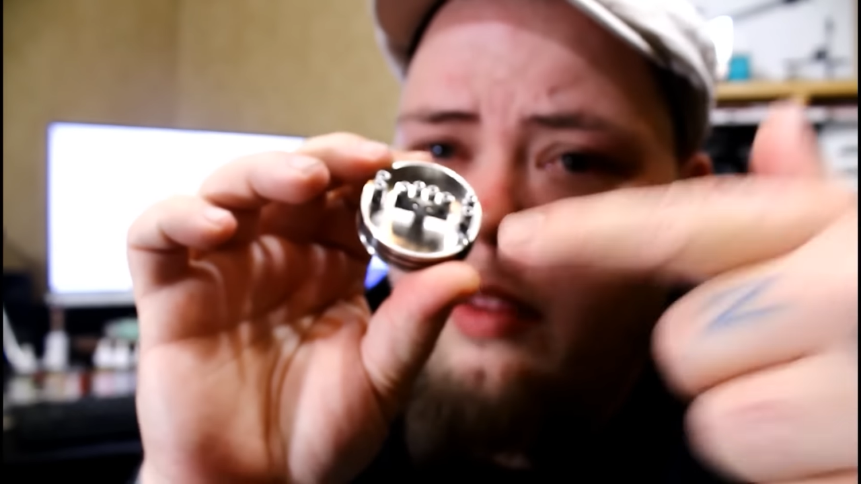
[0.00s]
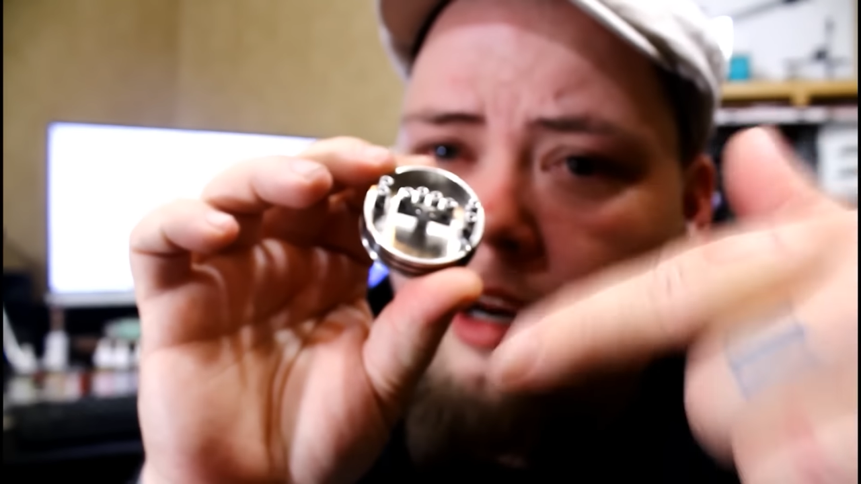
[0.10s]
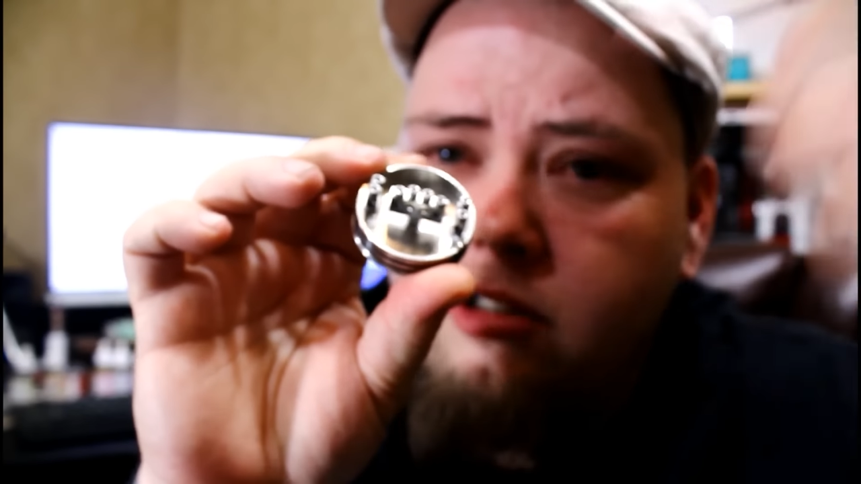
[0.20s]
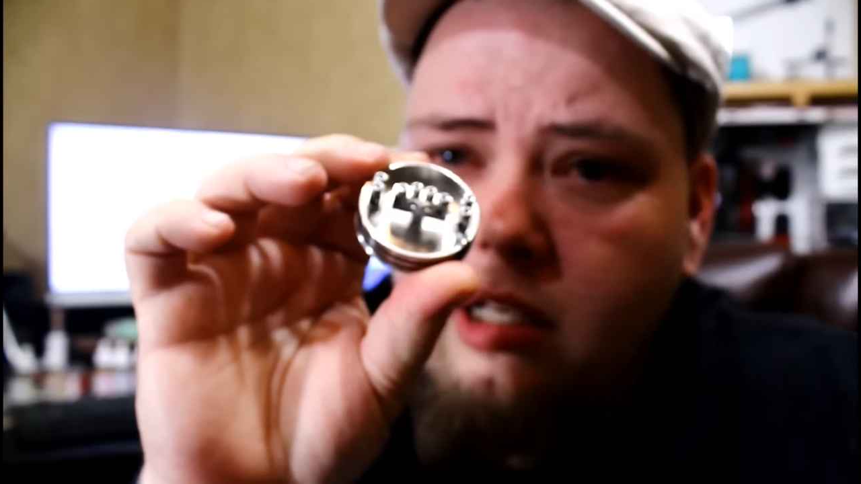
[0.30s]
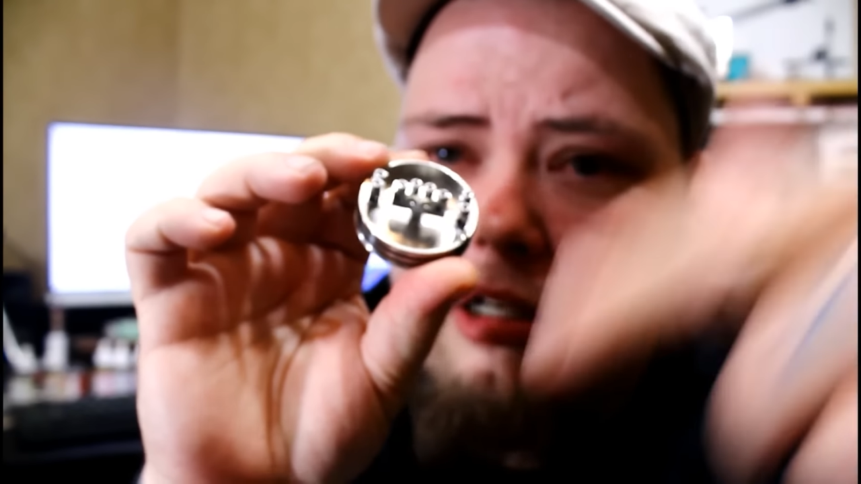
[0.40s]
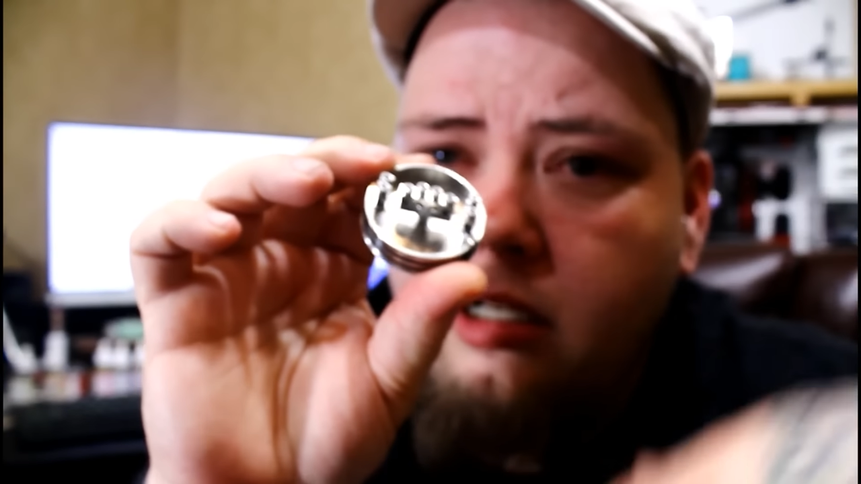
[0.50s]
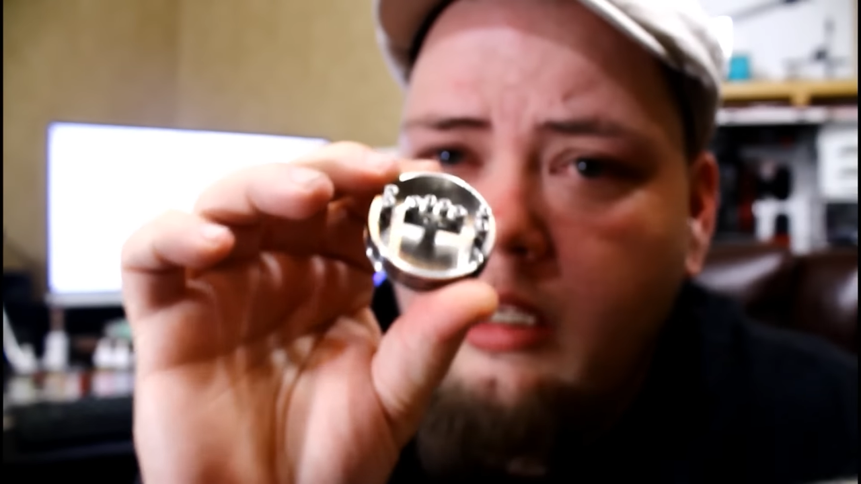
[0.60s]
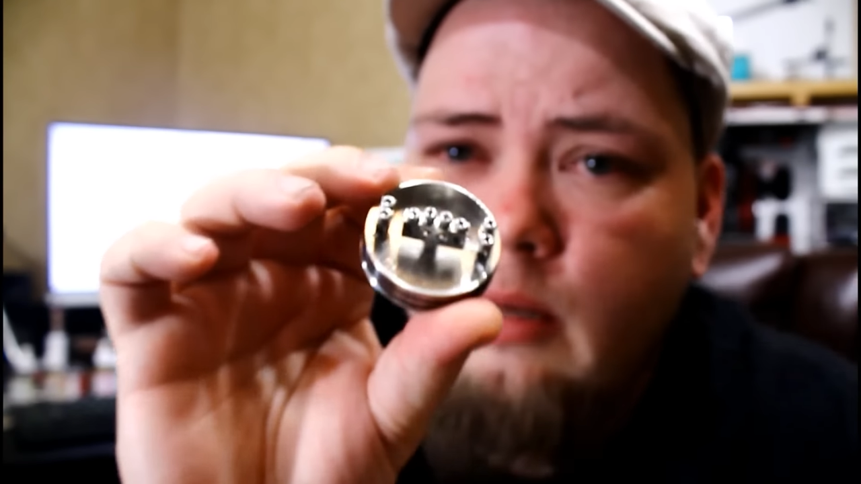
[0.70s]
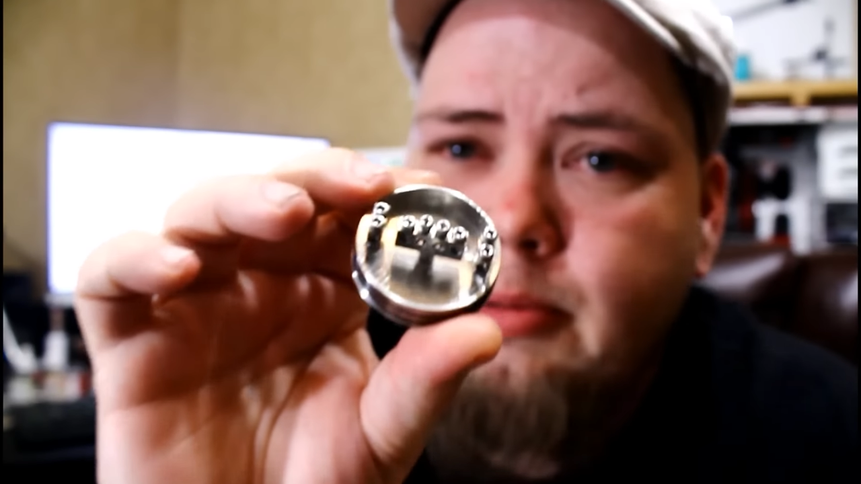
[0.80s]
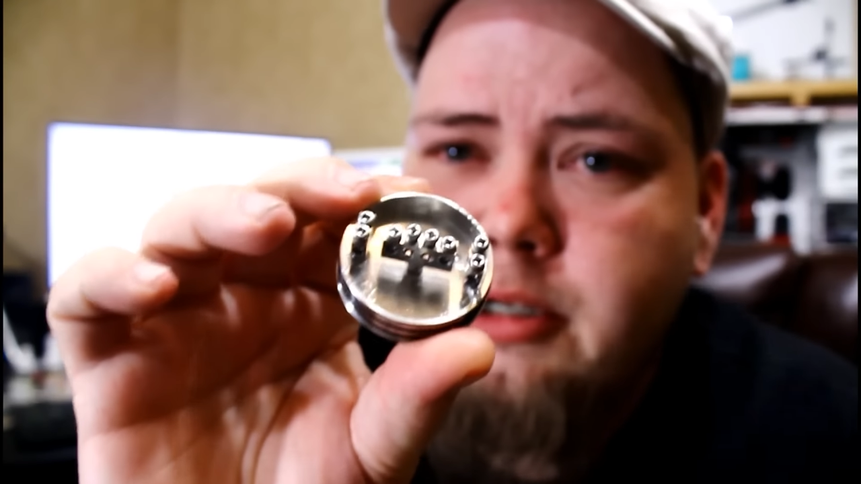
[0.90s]
you know, there's not going to
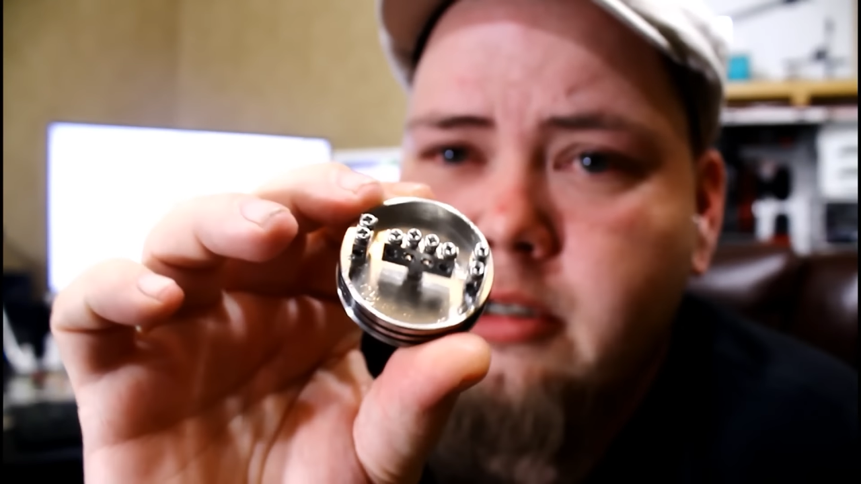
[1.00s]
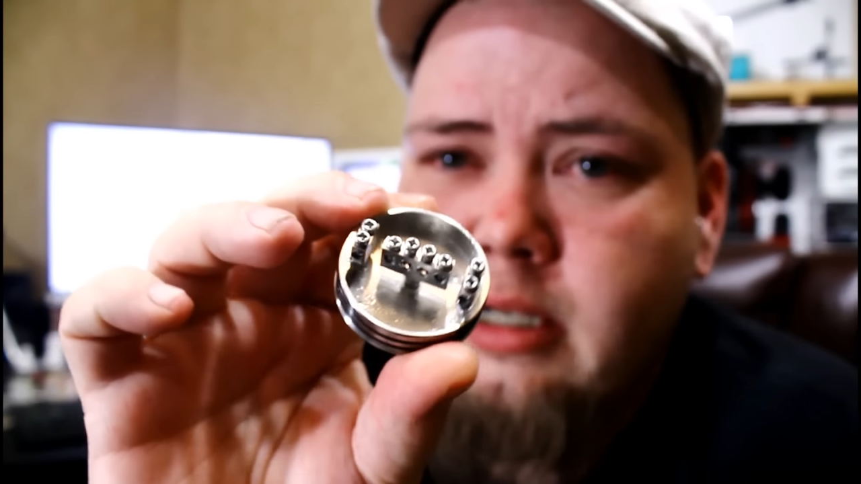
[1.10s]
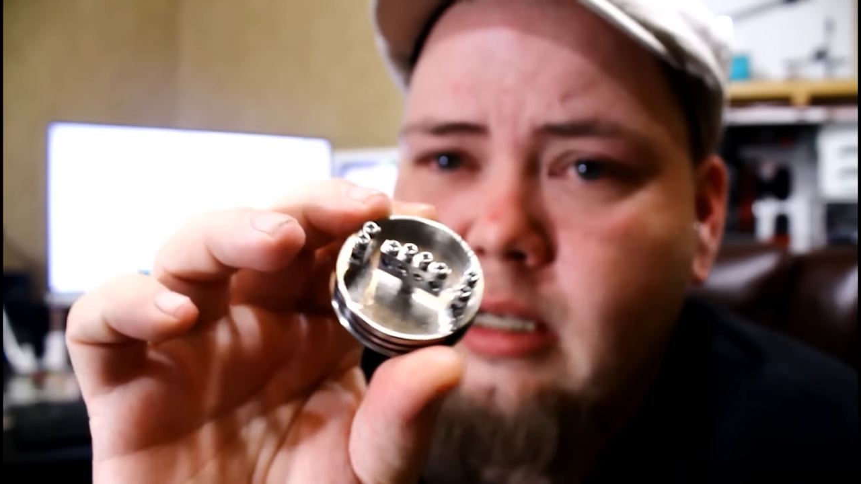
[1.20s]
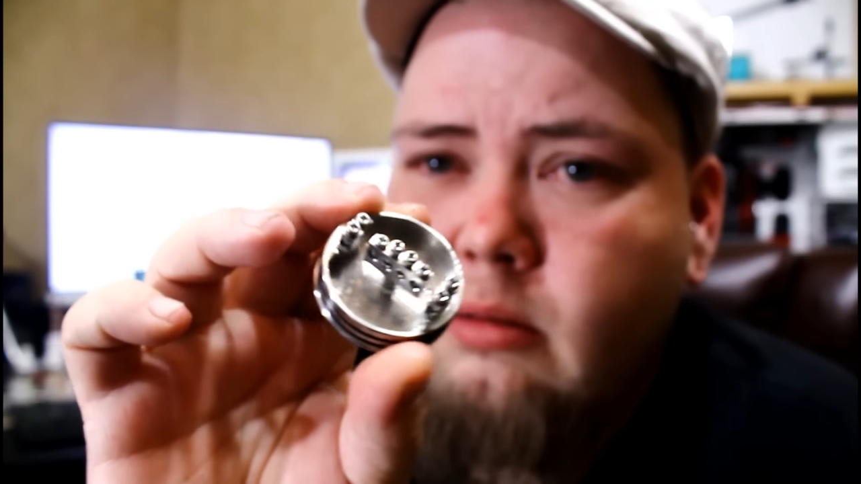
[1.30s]
get up under and